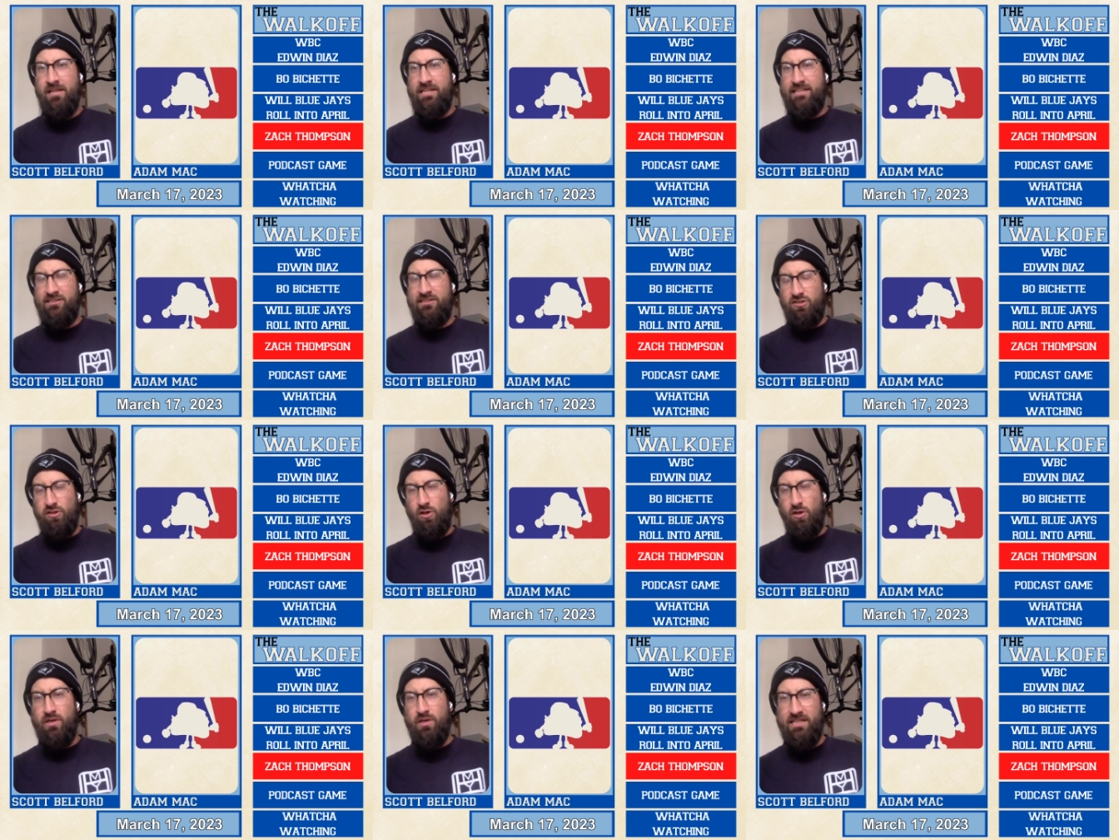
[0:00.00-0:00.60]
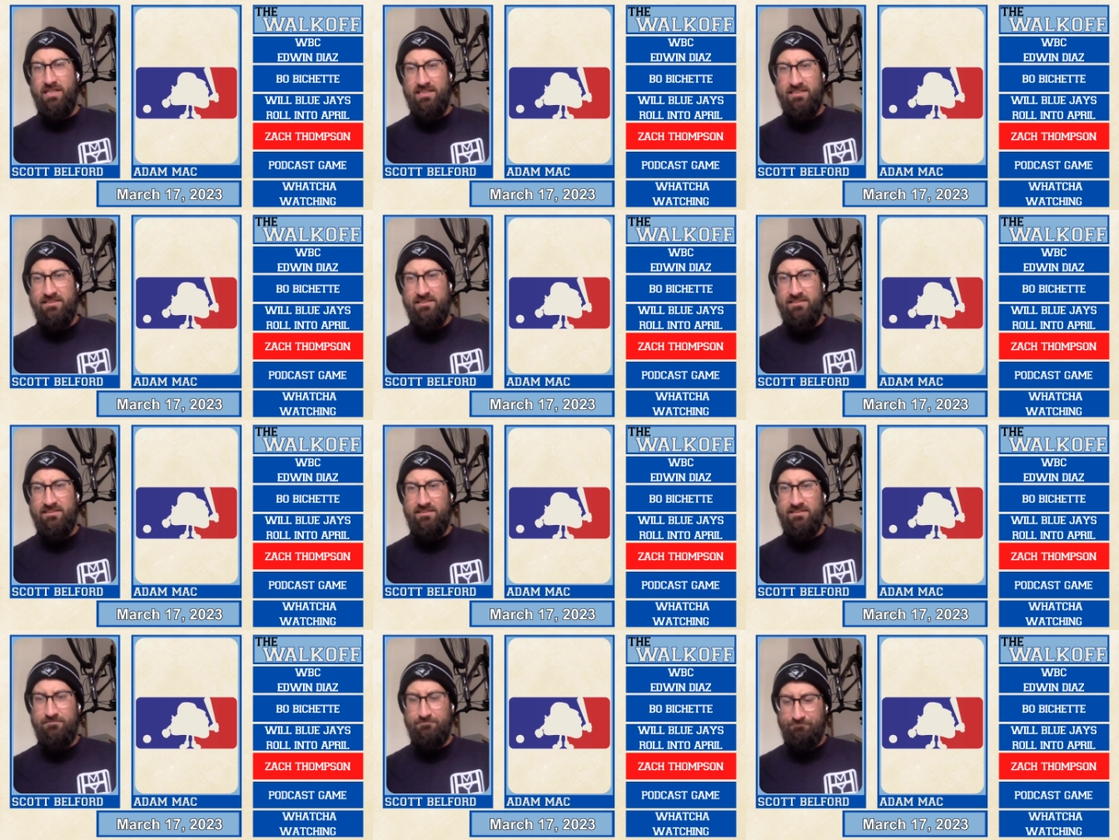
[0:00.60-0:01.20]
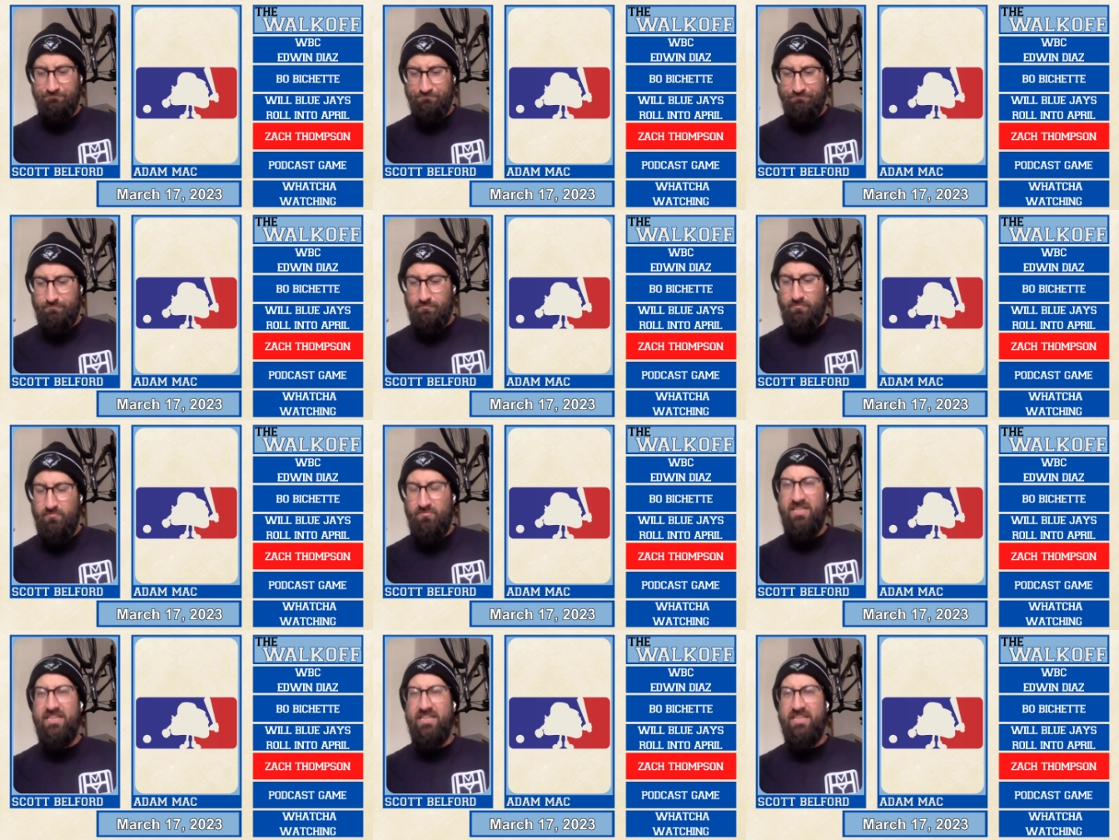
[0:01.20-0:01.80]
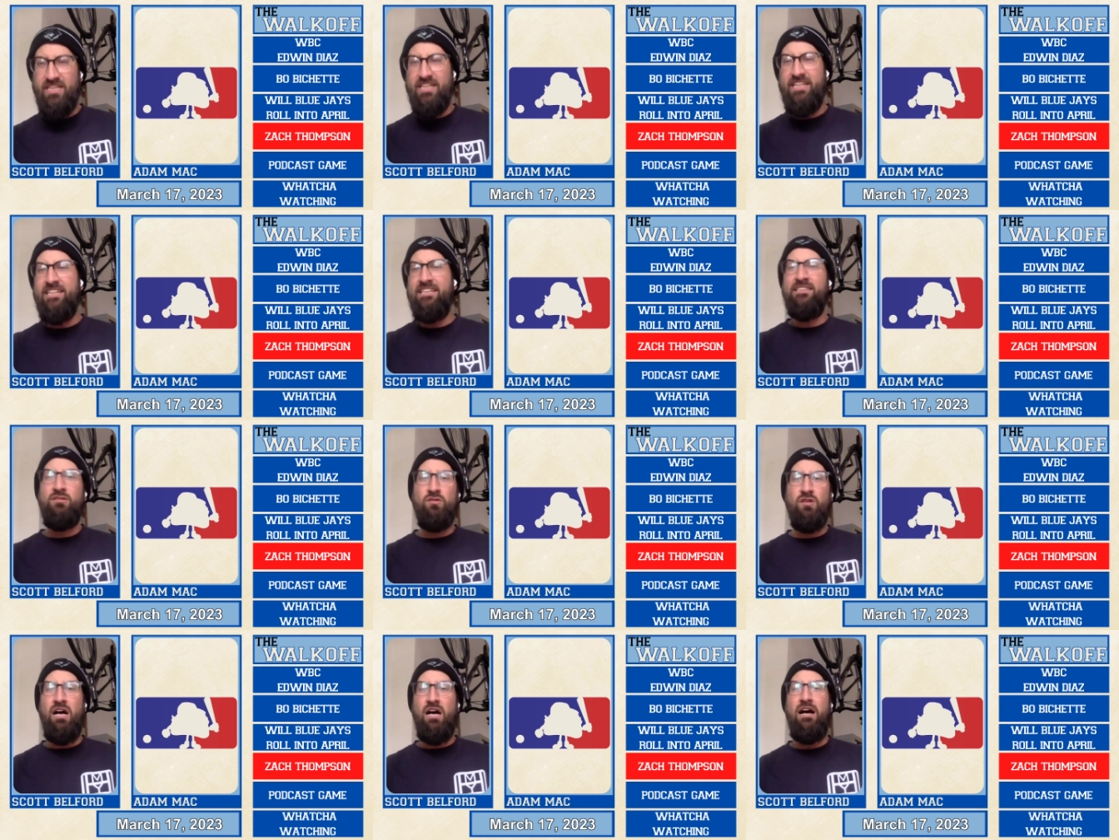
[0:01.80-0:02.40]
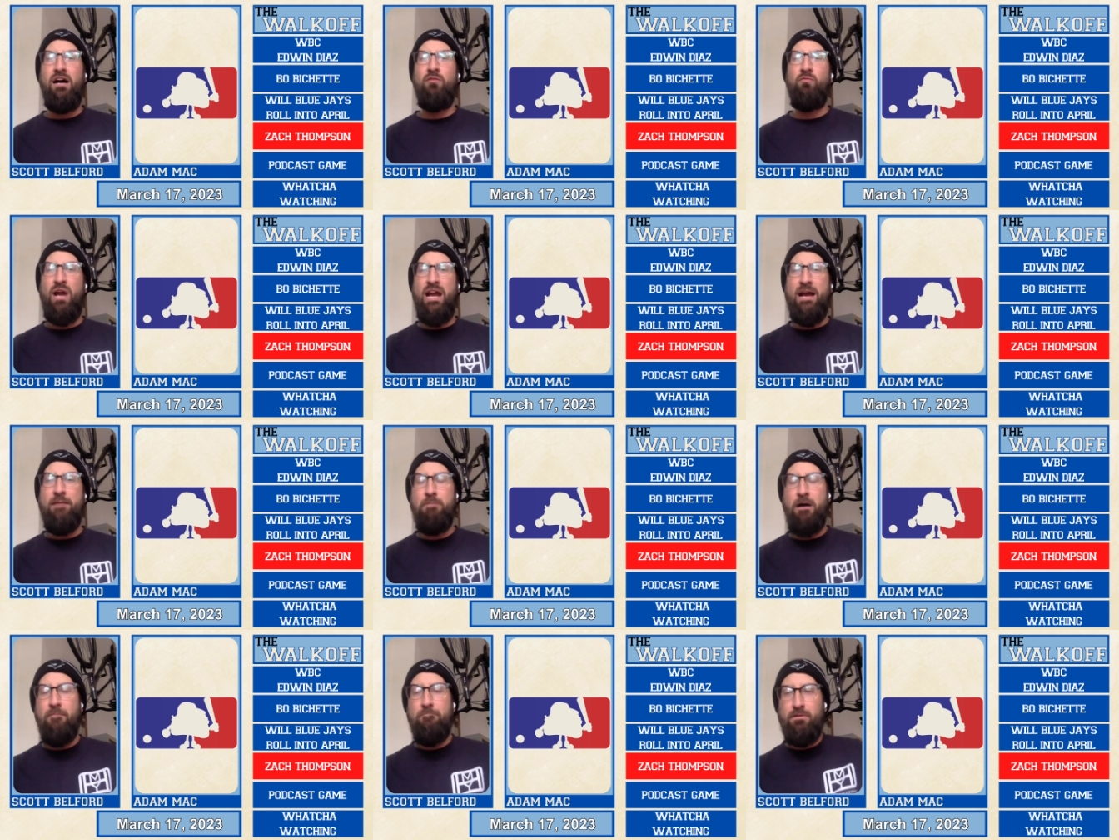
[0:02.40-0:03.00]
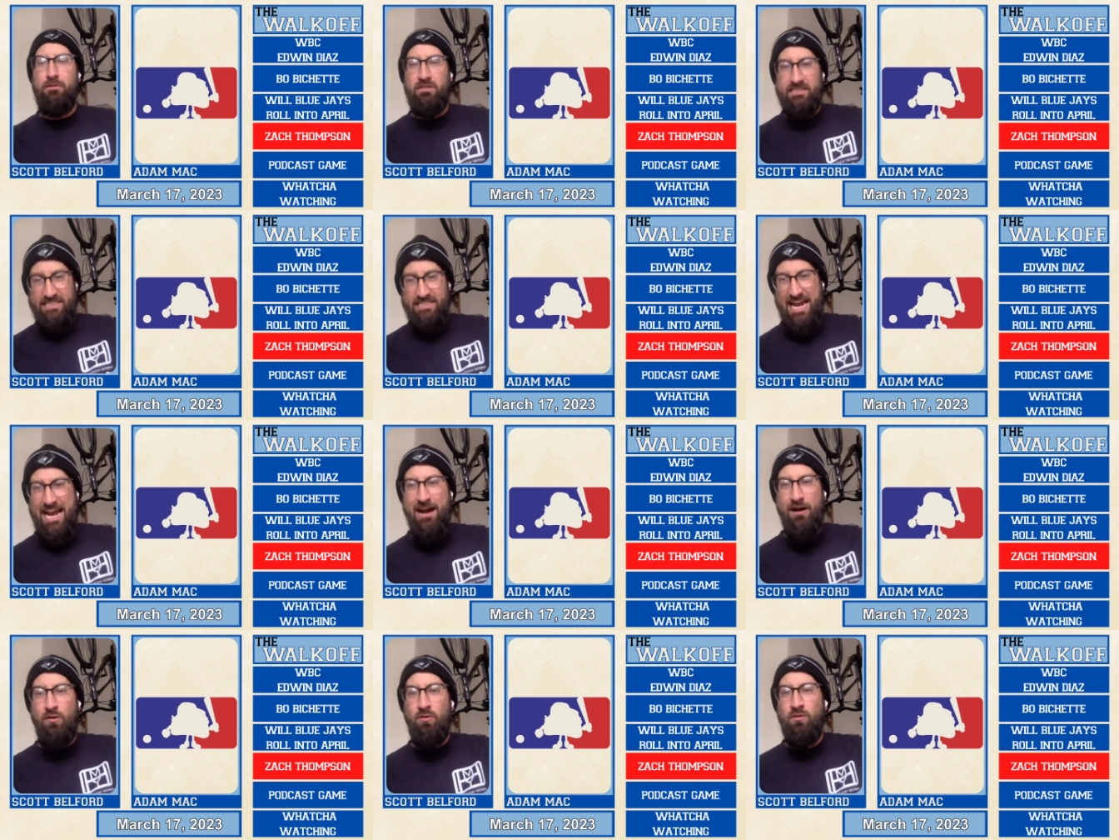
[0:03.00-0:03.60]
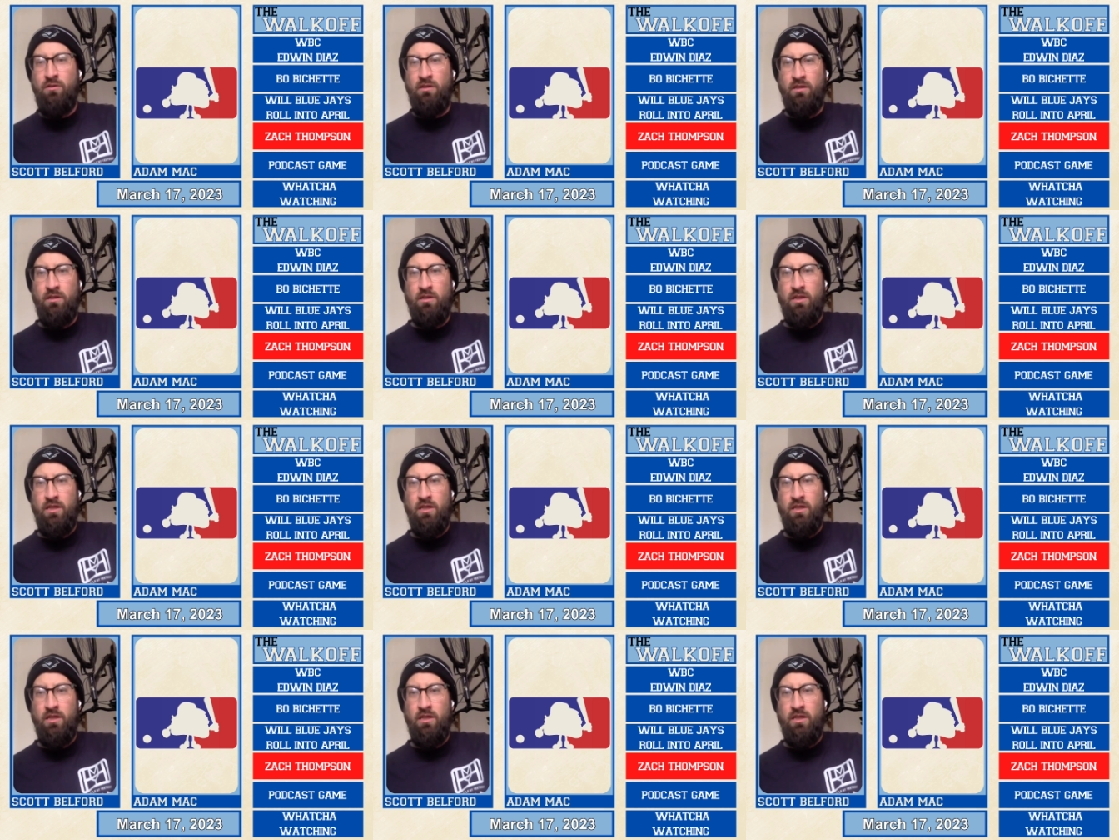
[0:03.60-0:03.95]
They slowed his ramp up down,